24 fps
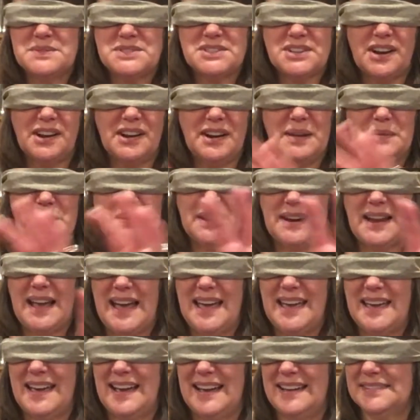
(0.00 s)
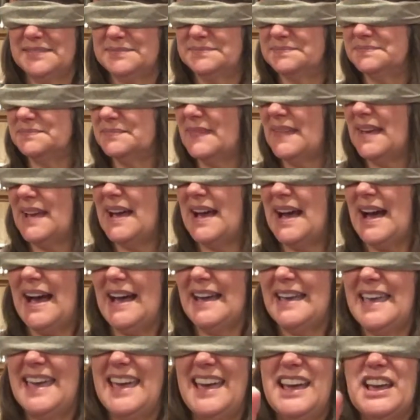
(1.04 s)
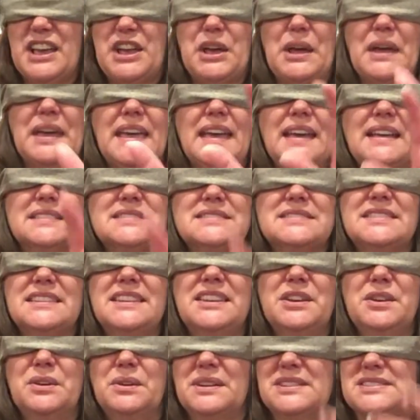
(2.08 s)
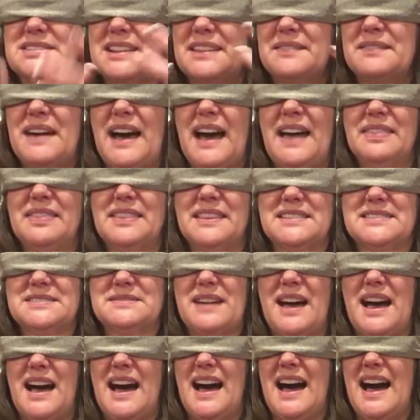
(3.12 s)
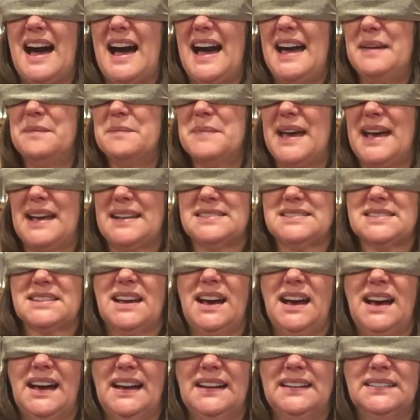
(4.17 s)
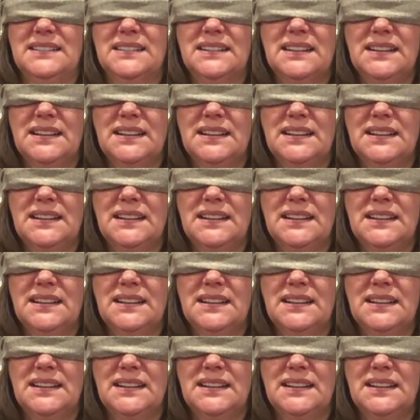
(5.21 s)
sorry, but I, I can't, I can't see you because I've got this eye mask on.